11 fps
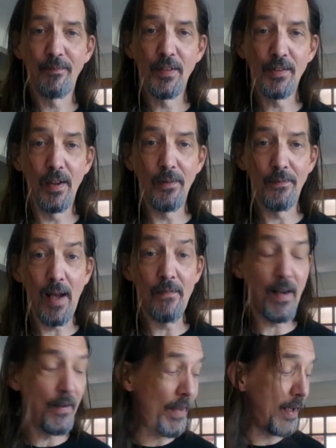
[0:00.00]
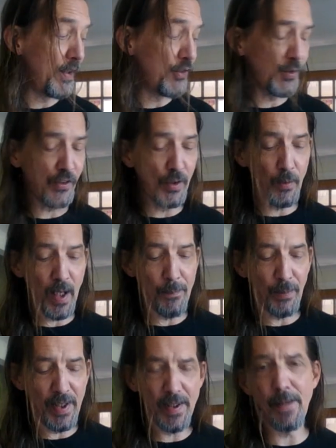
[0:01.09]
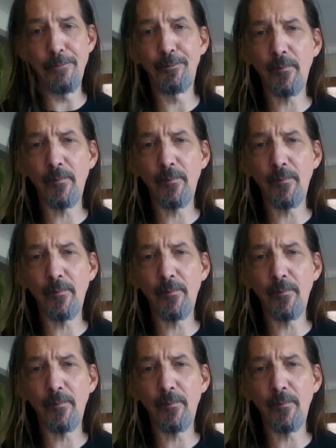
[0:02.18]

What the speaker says: So I found that interesting when I played it.